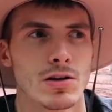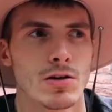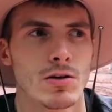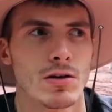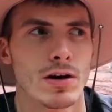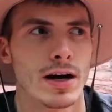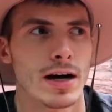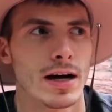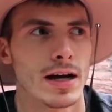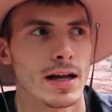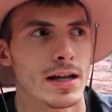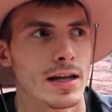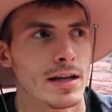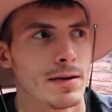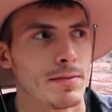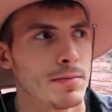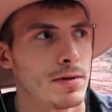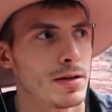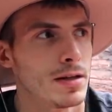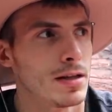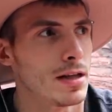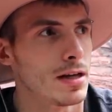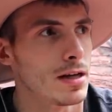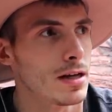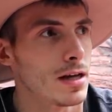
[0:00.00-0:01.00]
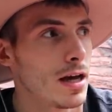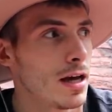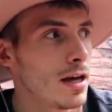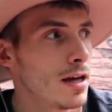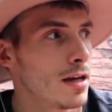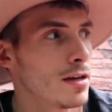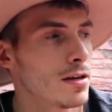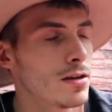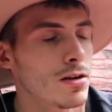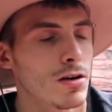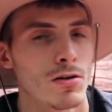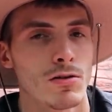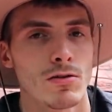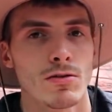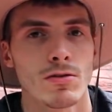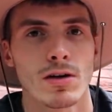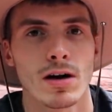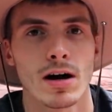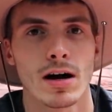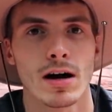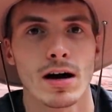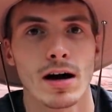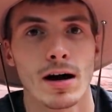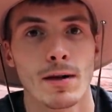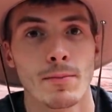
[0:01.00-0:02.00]
go ahead and be like hey you know
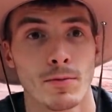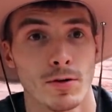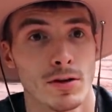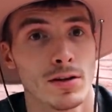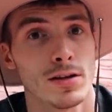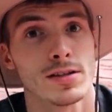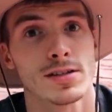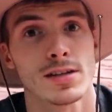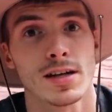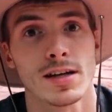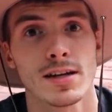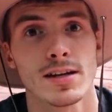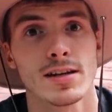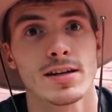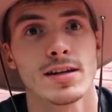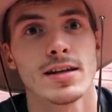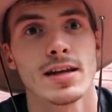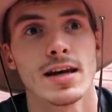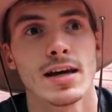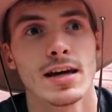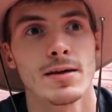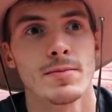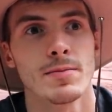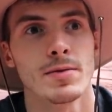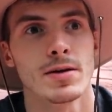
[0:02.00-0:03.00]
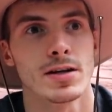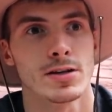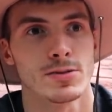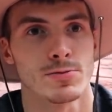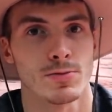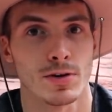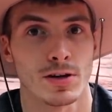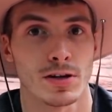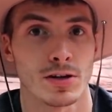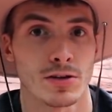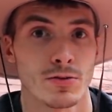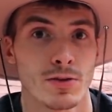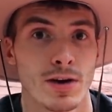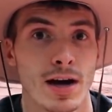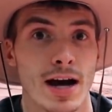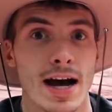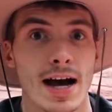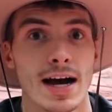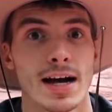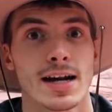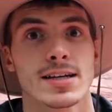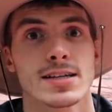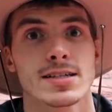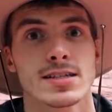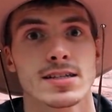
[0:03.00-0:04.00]
I, am really excited today because we're gonna do
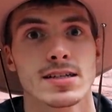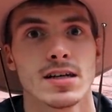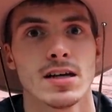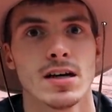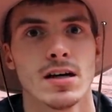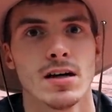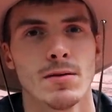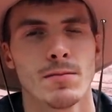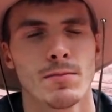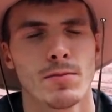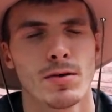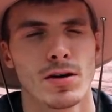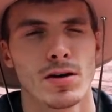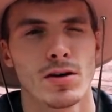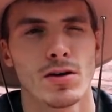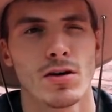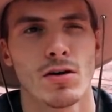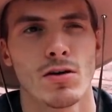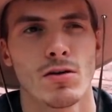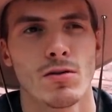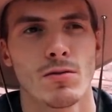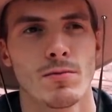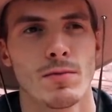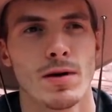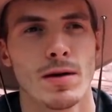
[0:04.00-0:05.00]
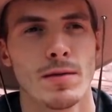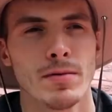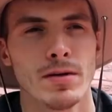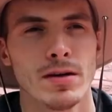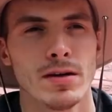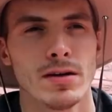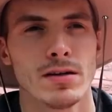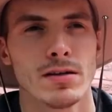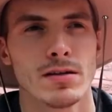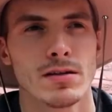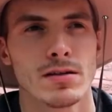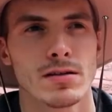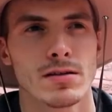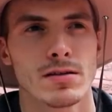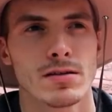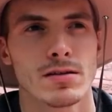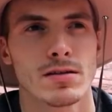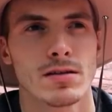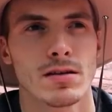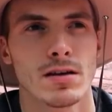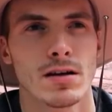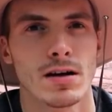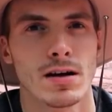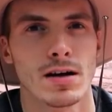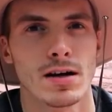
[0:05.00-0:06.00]
X but you know maybe
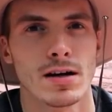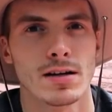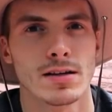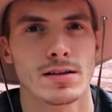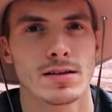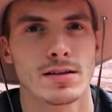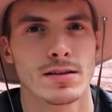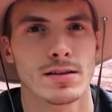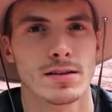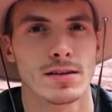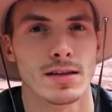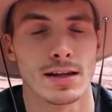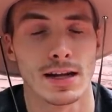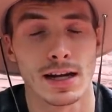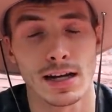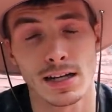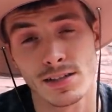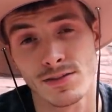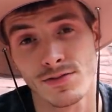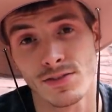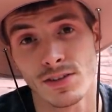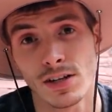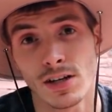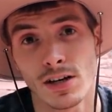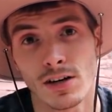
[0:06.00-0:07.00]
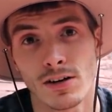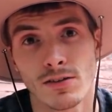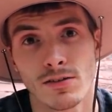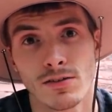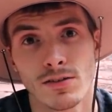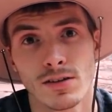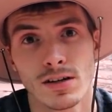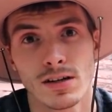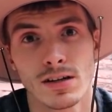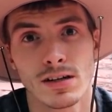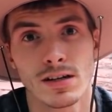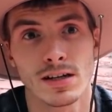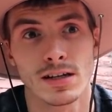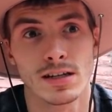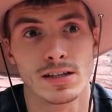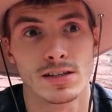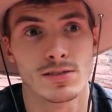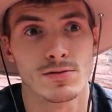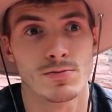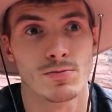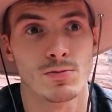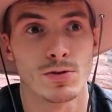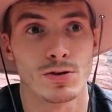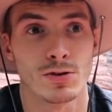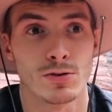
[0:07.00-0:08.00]
uh, the next video
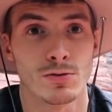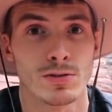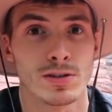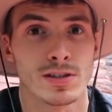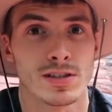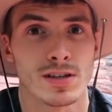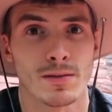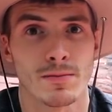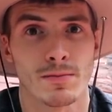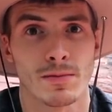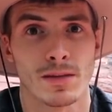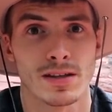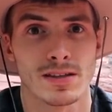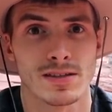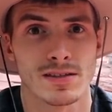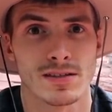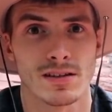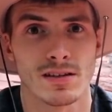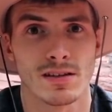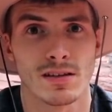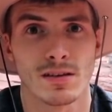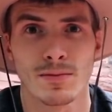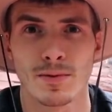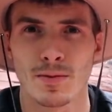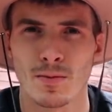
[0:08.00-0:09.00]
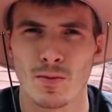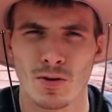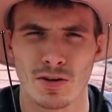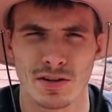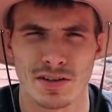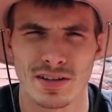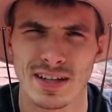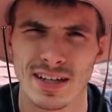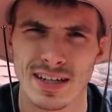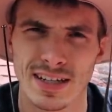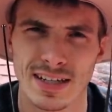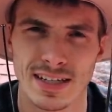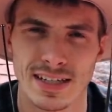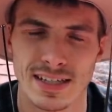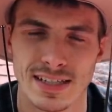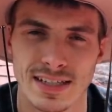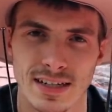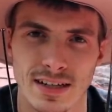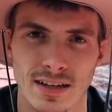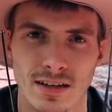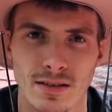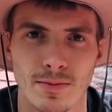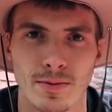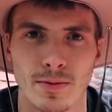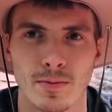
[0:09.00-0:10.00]
it's we're doing something that's a little bit more tedious
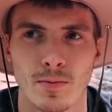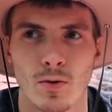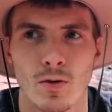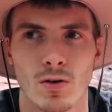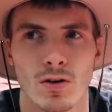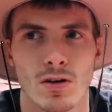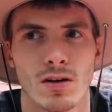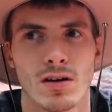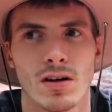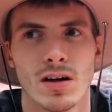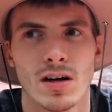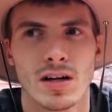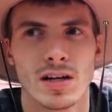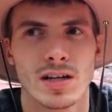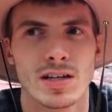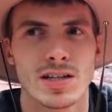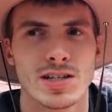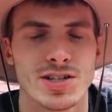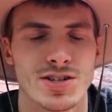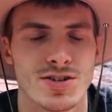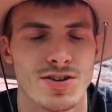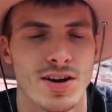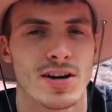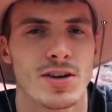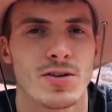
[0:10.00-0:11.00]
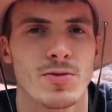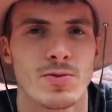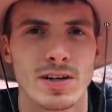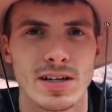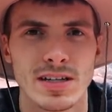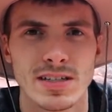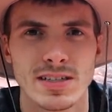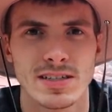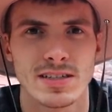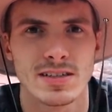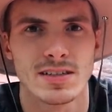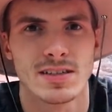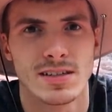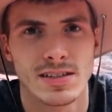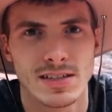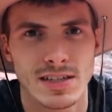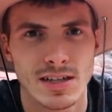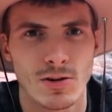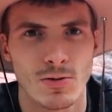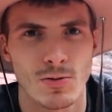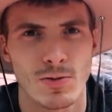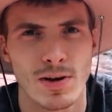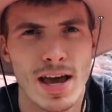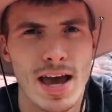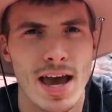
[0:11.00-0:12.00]
and a little bit more strenuous is
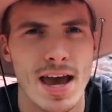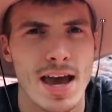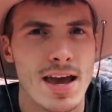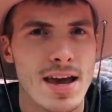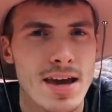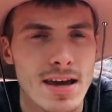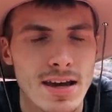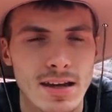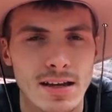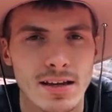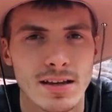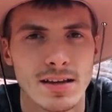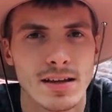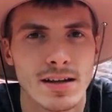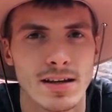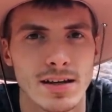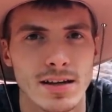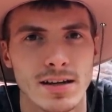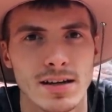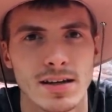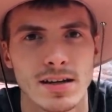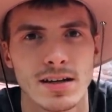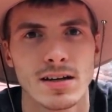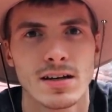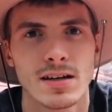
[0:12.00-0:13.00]
it okay like